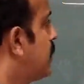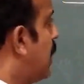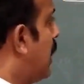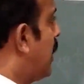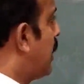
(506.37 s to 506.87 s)

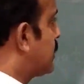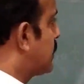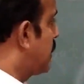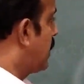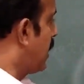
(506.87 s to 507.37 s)
the
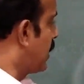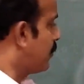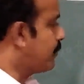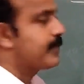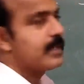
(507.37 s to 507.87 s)
length are
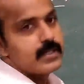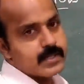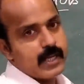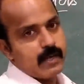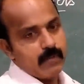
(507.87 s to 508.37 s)
of
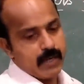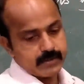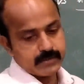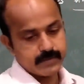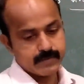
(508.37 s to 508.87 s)
same
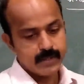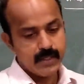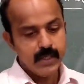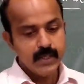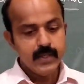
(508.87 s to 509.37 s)
length.
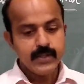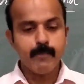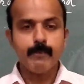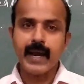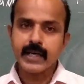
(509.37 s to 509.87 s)

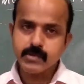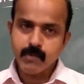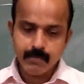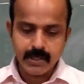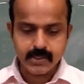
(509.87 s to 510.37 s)
The
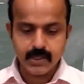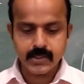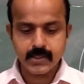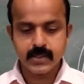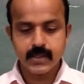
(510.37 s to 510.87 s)
maximum
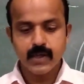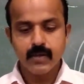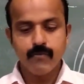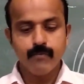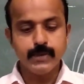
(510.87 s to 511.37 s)
distance
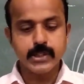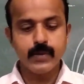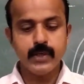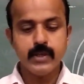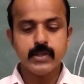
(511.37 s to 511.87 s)

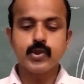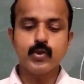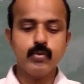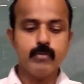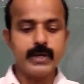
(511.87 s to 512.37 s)
between
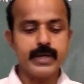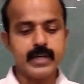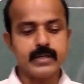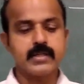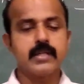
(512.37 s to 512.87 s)
2
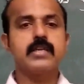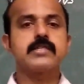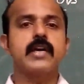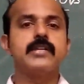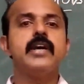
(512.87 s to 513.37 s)
meridians
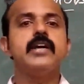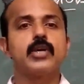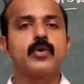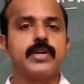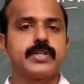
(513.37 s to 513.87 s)
is at the
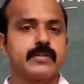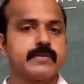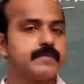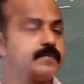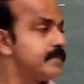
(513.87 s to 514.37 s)
equator.
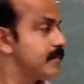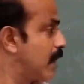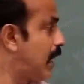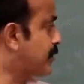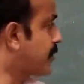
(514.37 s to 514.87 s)

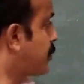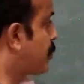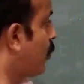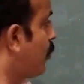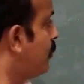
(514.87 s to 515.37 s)
As I
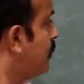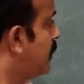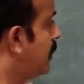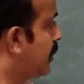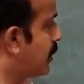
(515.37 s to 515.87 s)
told
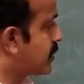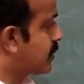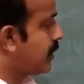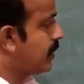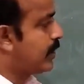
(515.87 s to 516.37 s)
you, here is
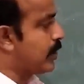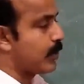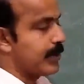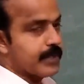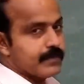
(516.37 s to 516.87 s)
the
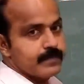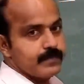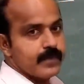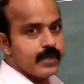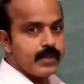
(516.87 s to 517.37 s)
equator
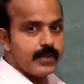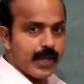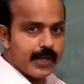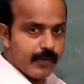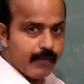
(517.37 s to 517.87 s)

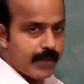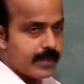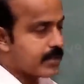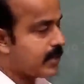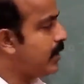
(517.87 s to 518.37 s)
that
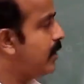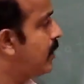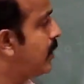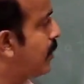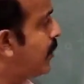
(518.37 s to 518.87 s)
divides
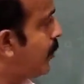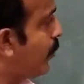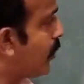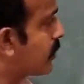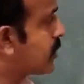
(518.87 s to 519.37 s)
the
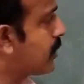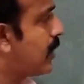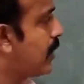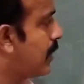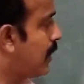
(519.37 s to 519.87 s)
north
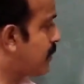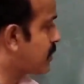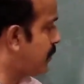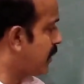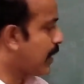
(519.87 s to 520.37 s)

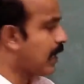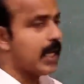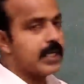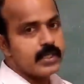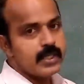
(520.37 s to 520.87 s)
hemisphere
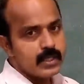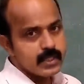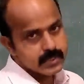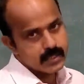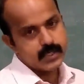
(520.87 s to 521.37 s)
and
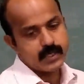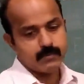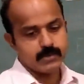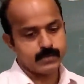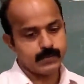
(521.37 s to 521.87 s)
the southern
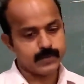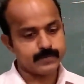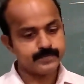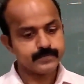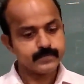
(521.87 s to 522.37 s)
hemisphere.